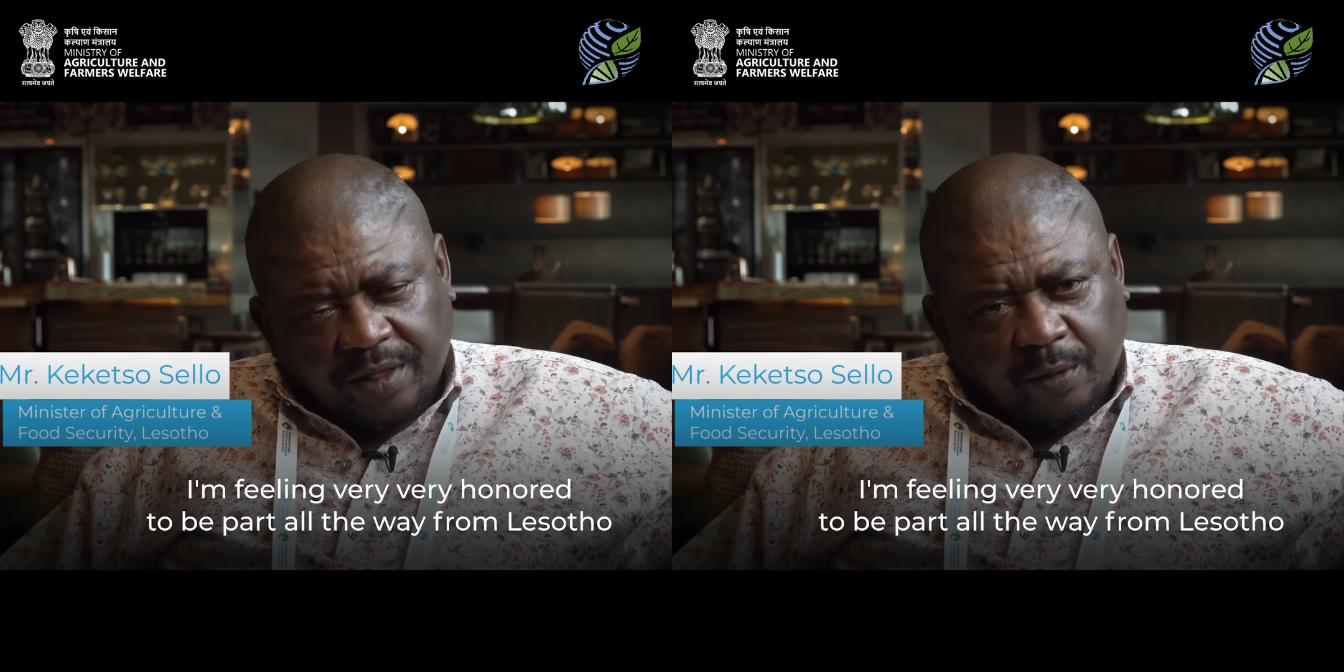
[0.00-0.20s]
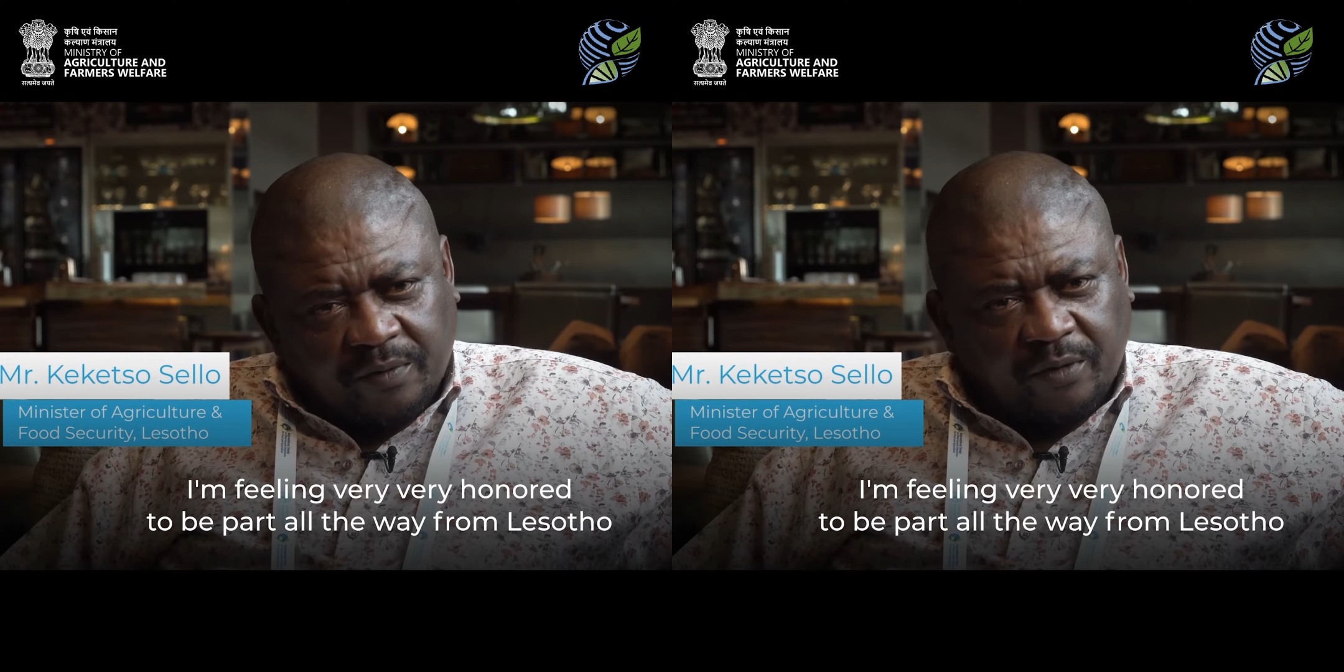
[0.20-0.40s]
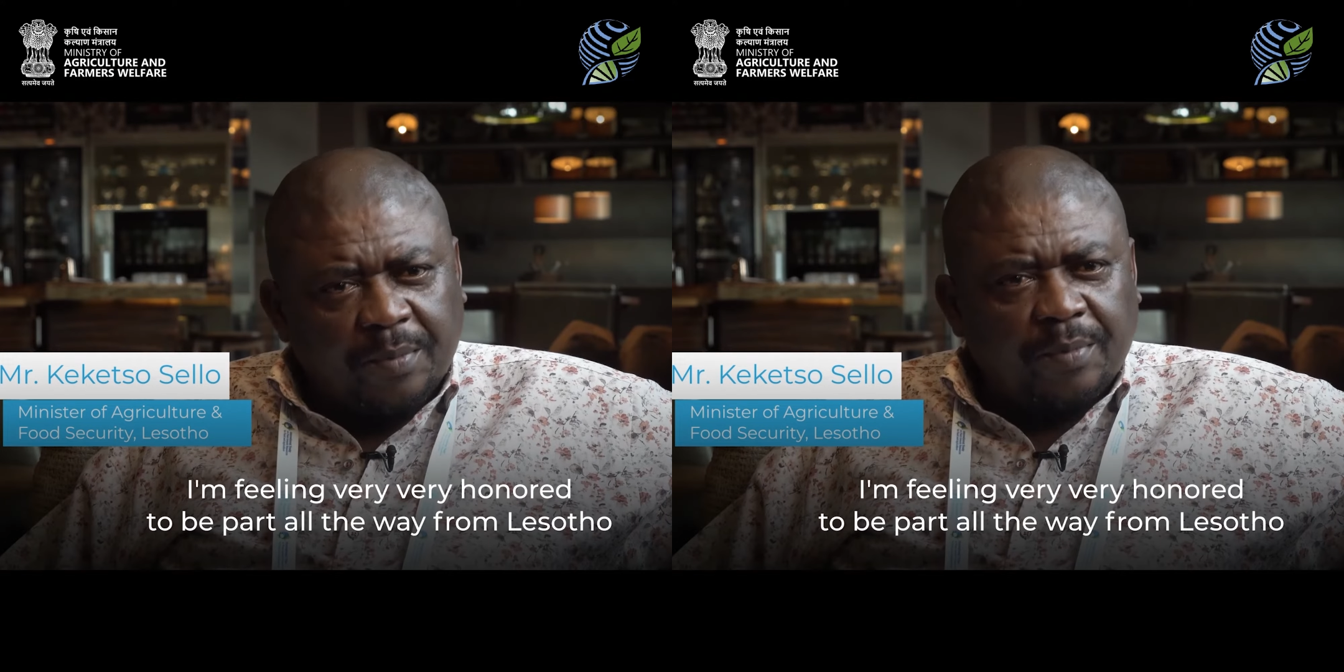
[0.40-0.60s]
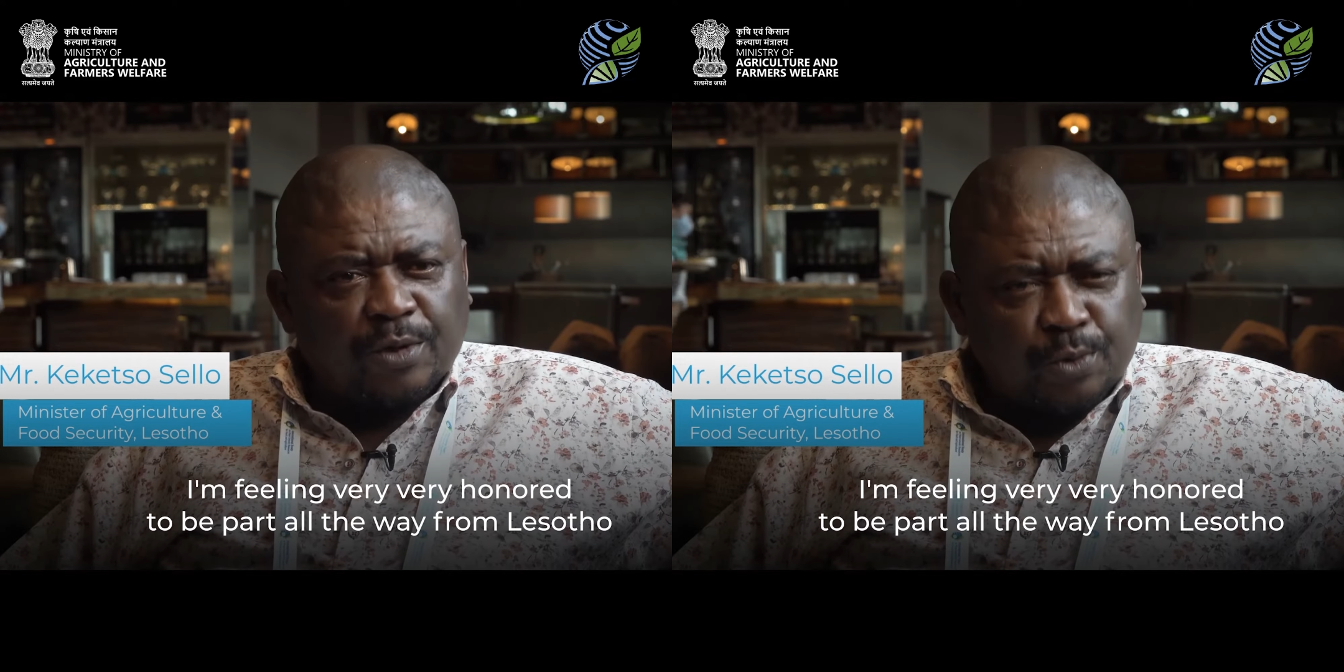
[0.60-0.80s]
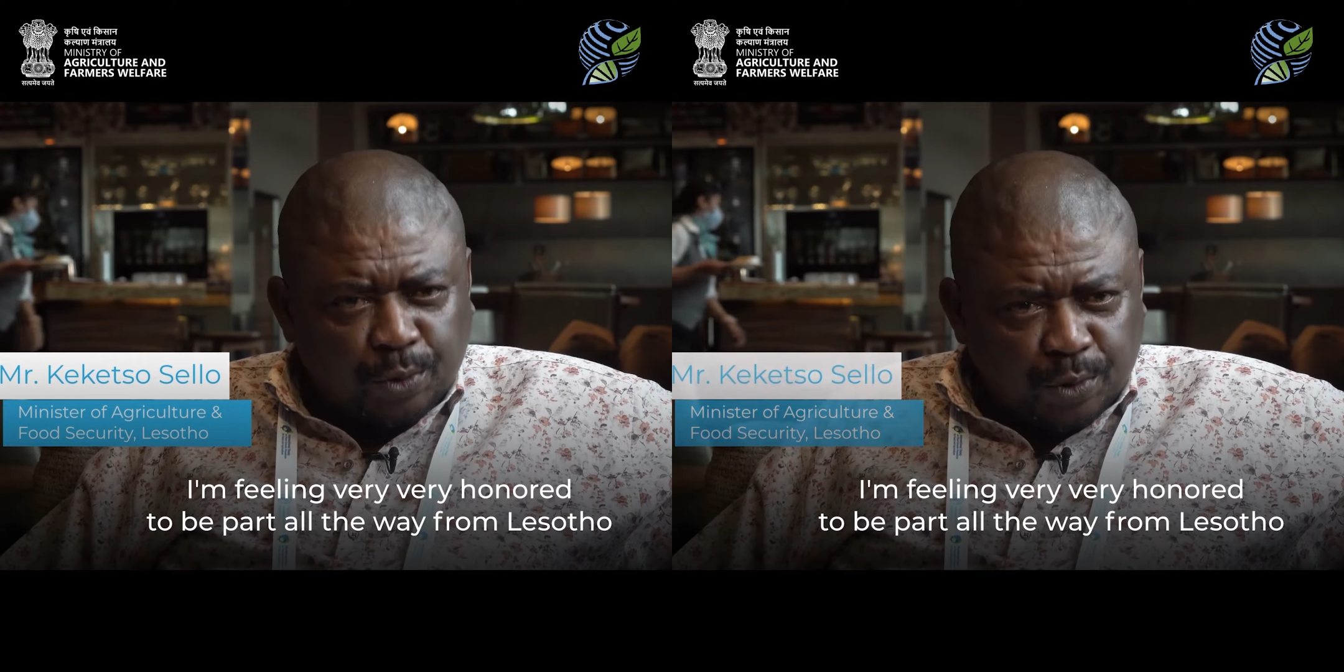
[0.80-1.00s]
the way from
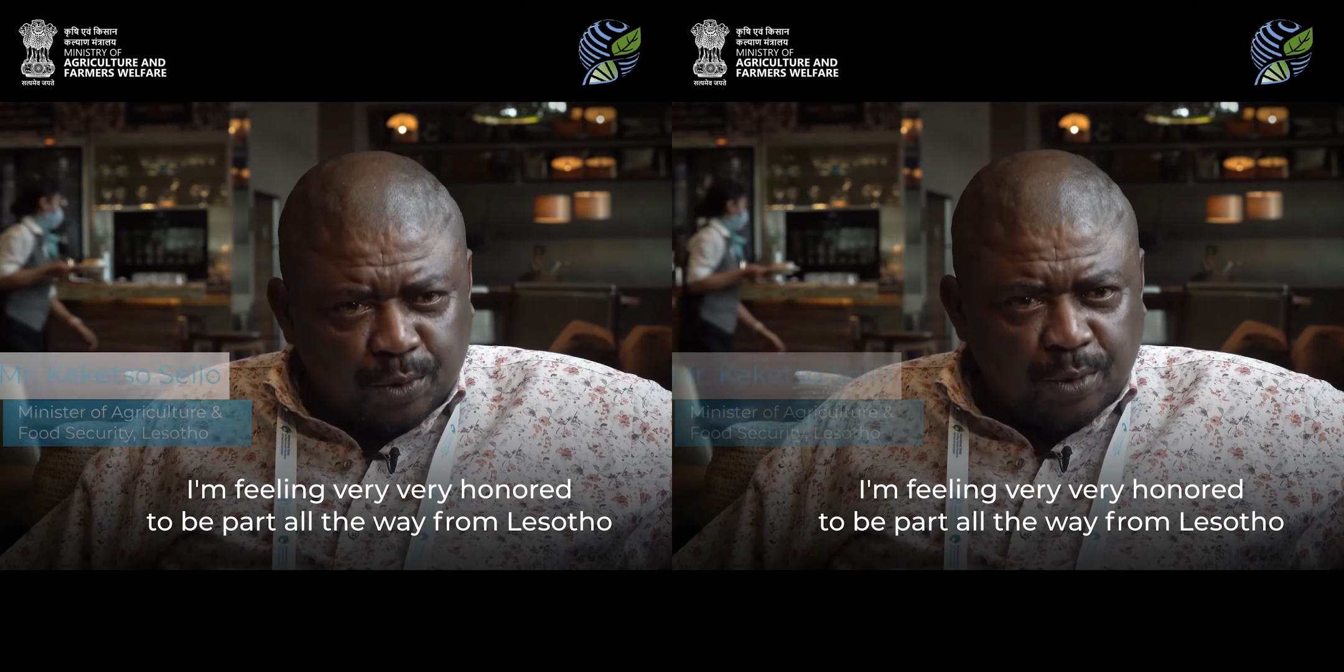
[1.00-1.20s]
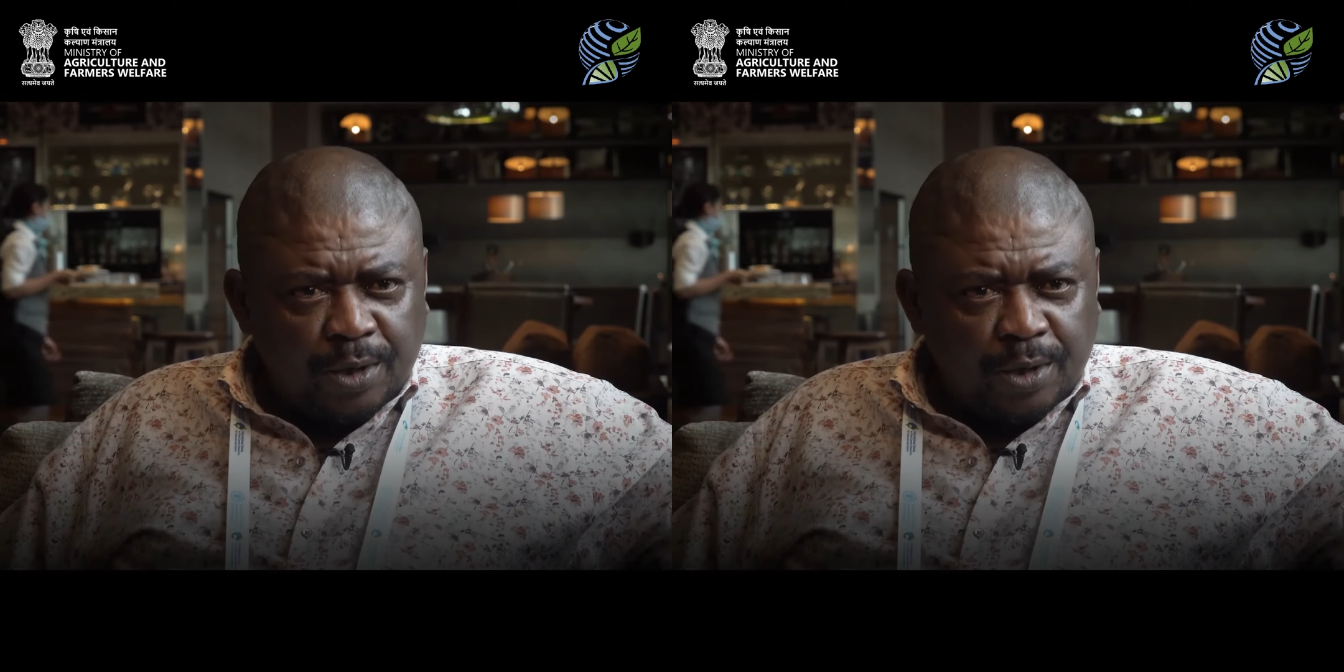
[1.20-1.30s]
Lesotho,